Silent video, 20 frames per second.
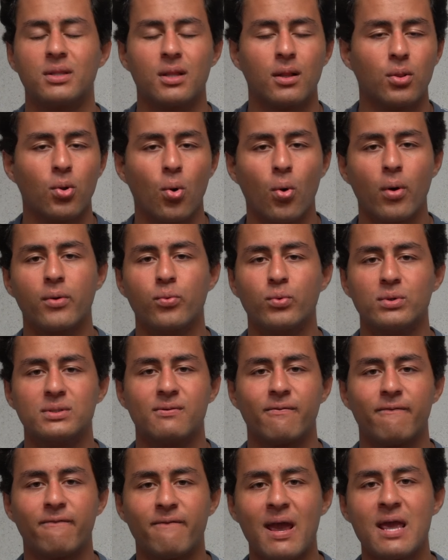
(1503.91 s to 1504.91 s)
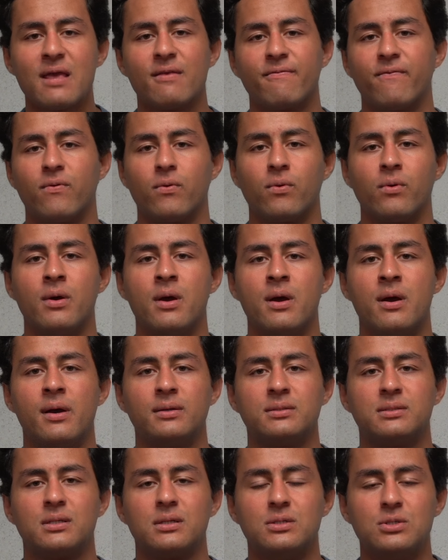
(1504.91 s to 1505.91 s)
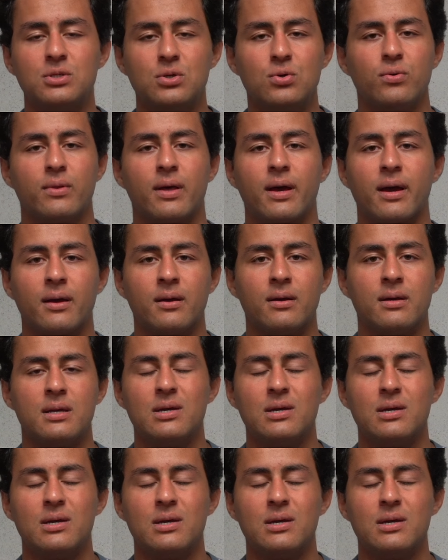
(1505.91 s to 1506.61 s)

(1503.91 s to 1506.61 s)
the Lord was faithful to do that.